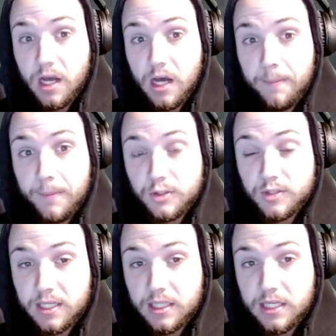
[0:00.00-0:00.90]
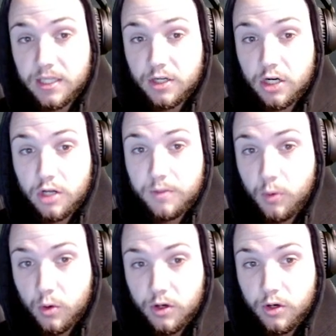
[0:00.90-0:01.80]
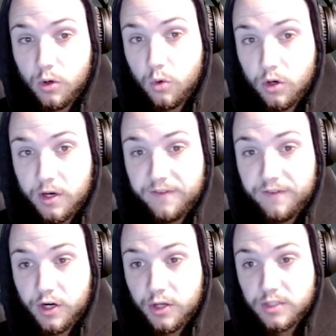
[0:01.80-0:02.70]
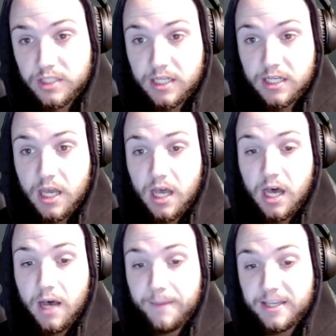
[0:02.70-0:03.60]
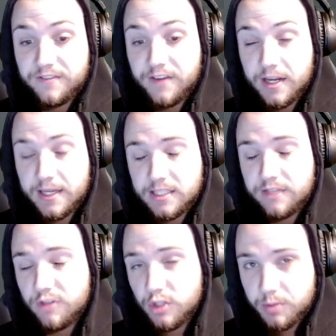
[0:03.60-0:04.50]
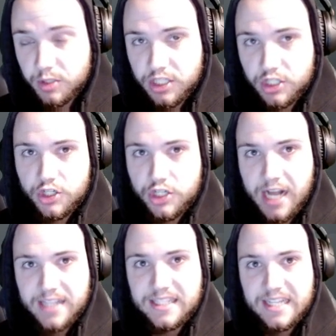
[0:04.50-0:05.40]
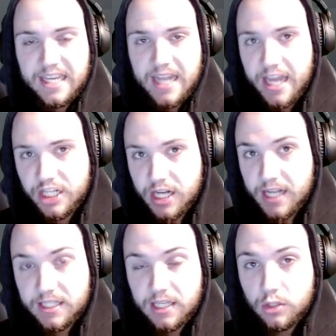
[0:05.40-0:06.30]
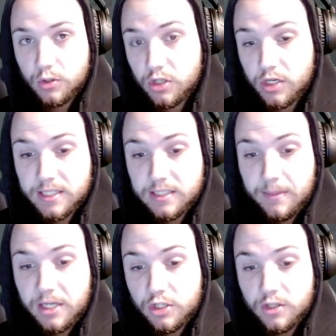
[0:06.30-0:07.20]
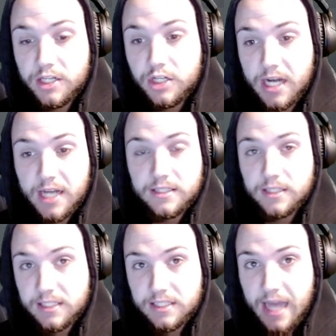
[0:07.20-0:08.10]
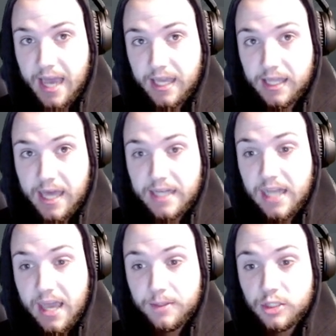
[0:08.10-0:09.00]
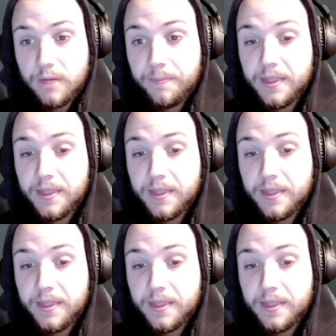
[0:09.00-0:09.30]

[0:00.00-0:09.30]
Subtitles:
Most likely either Earthborn or Inferno Seed. Makes it very easy for those precision shots to hit headshots, get those crits, and make sure that you're constantly stacking that damage.